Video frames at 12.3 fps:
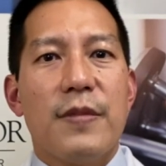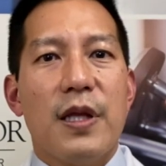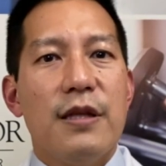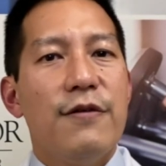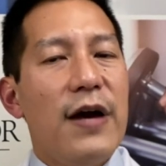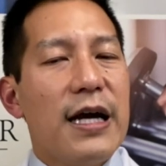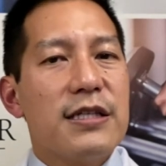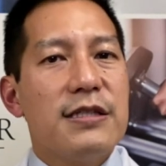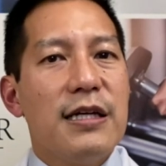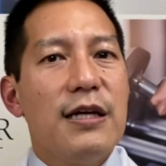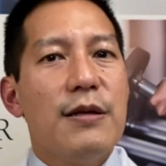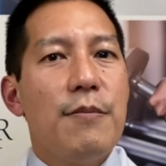The
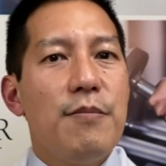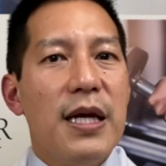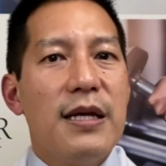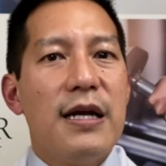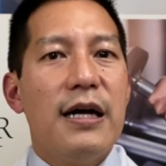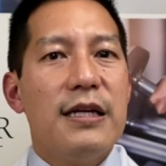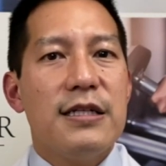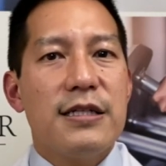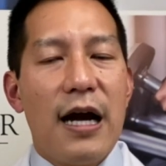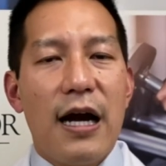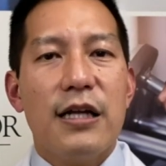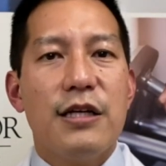vaccine may not
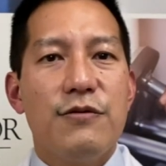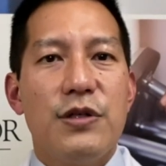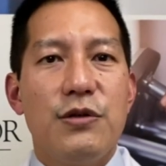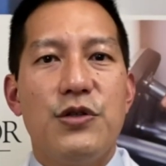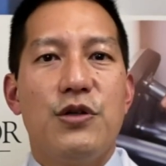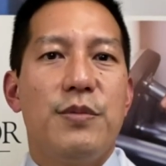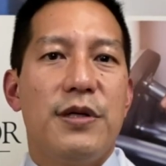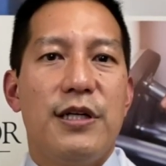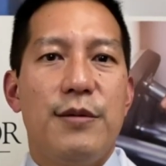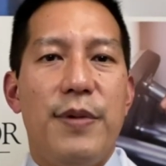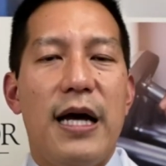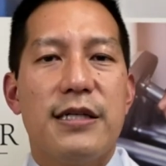entirely reduce your ability
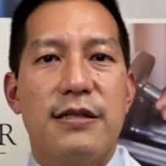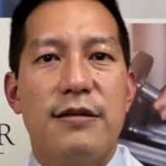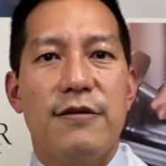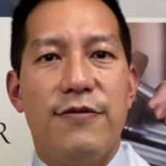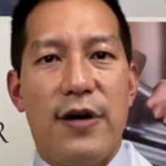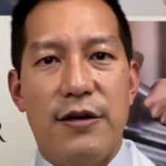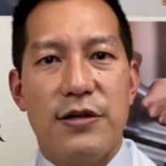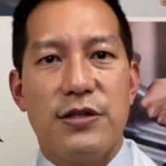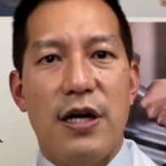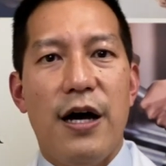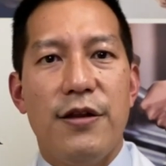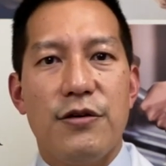to pass the virus to
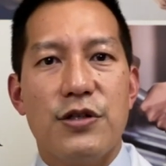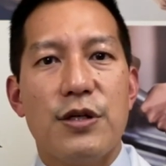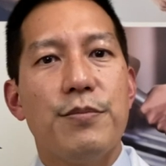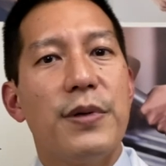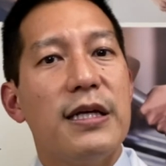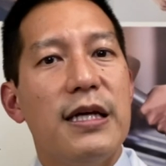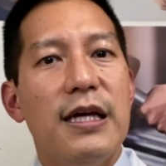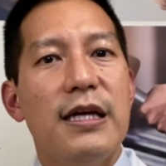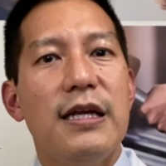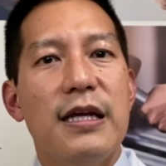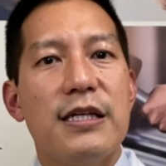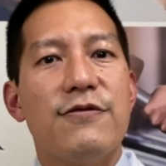others, but
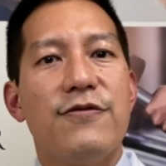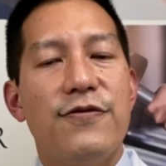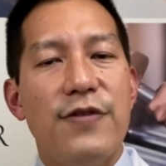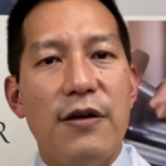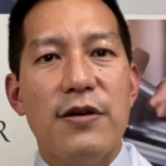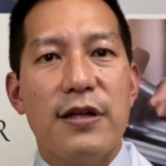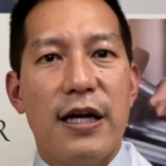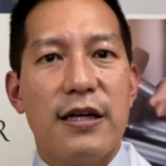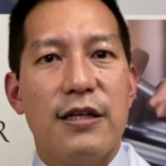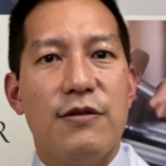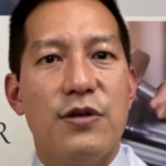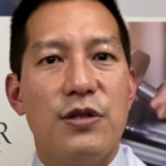it is very likely
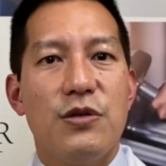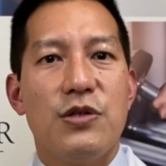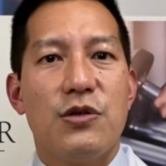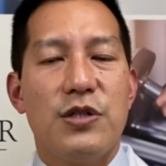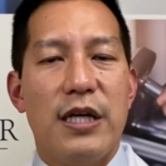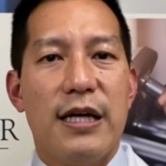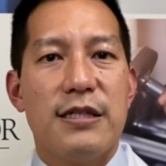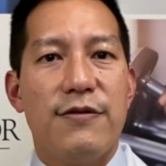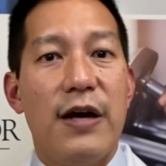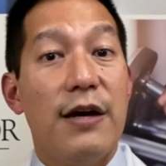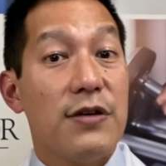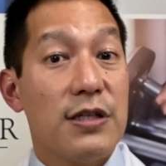to reduce your chance of
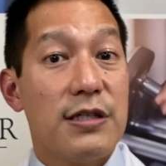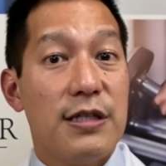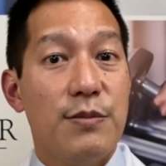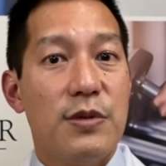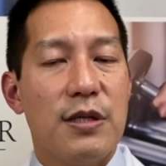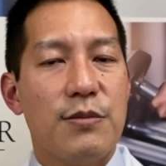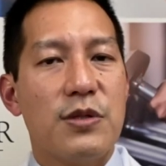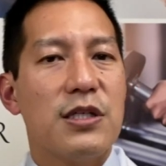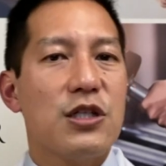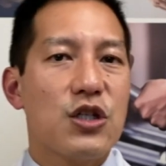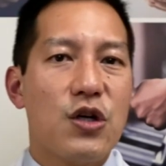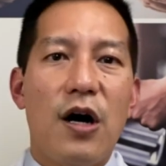having symptoms such
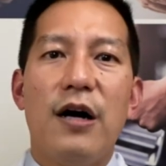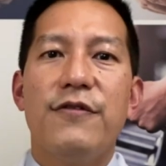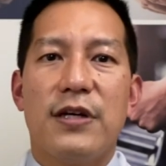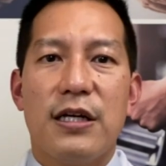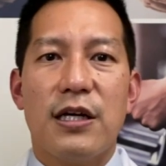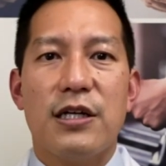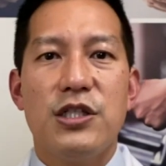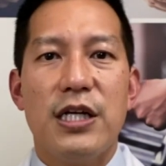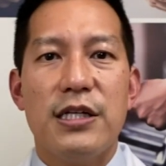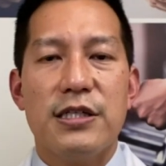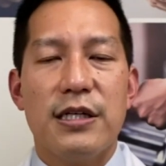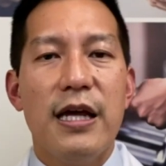as coughing and
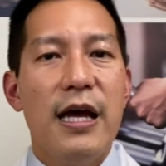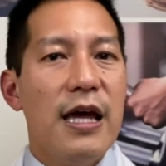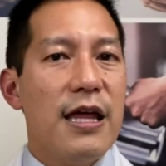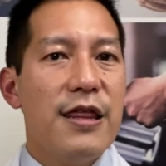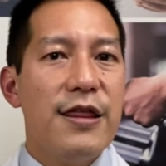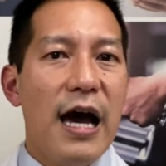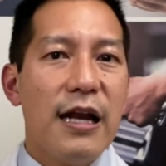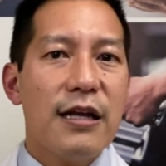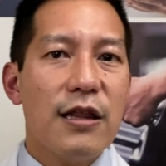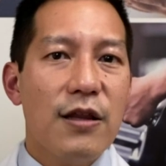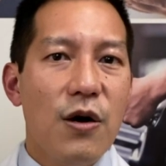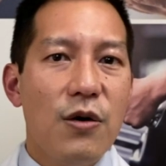congestion, and that
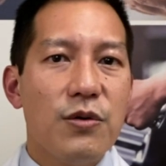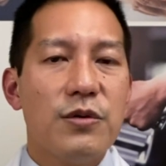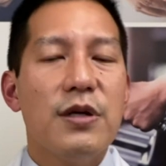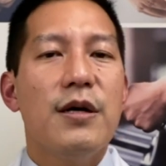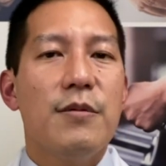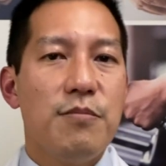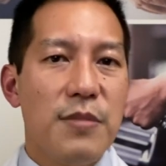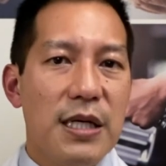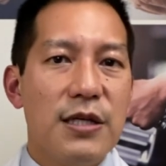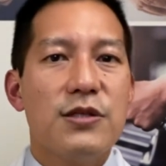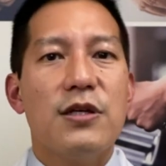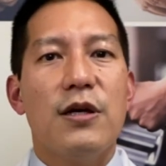alone
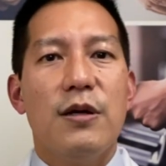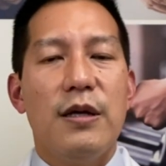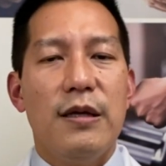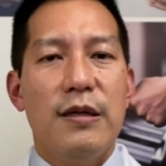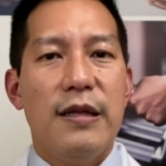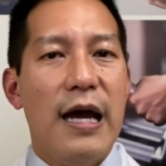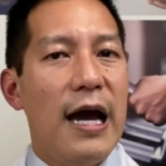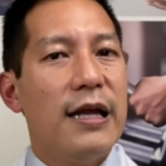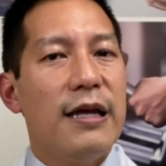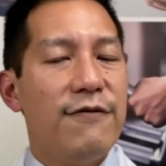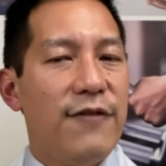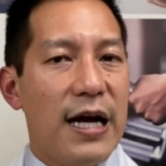means that
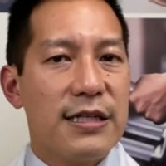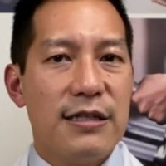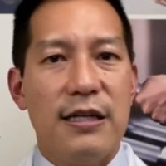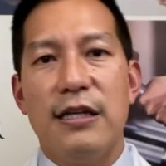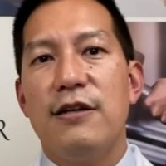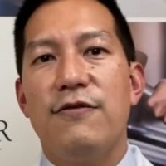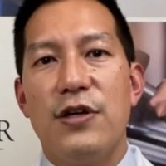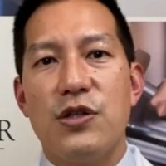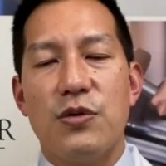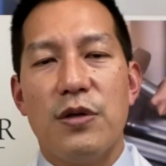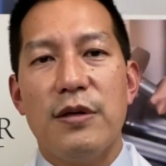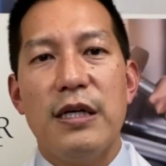a vaccinated
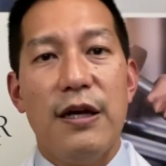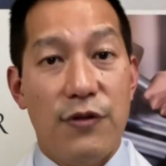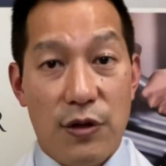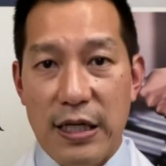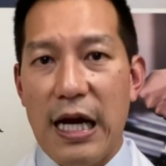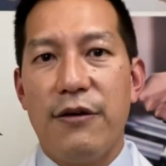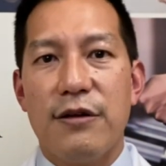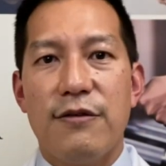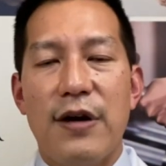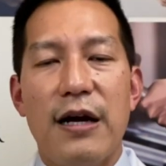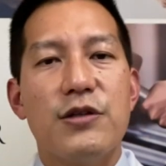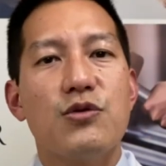individual, if they're carrying the
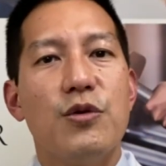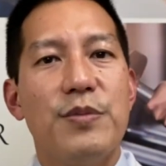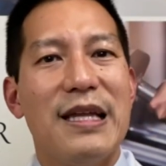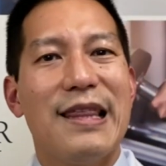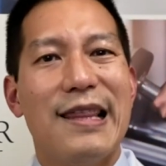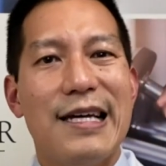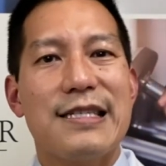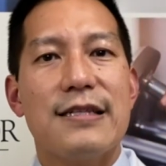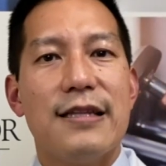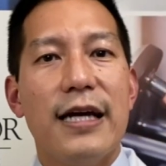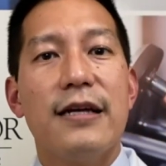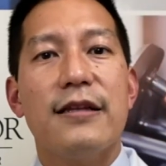virus, will be less
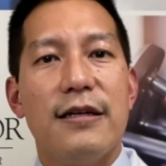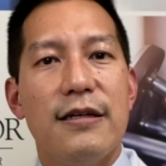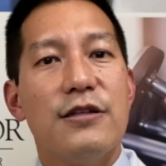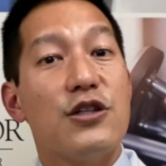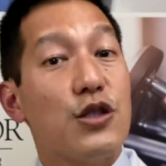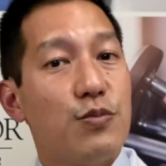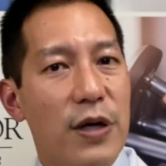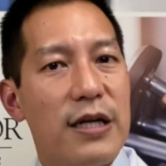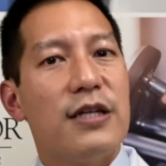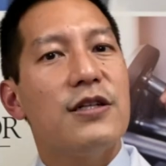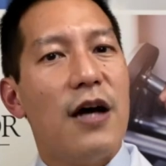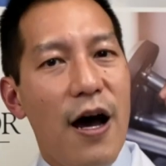likely to spread
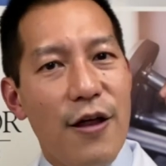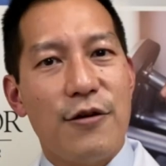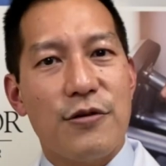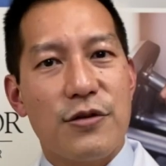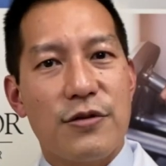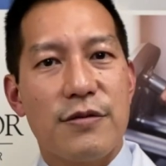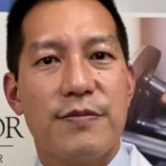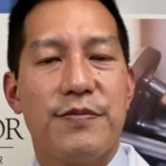it to others.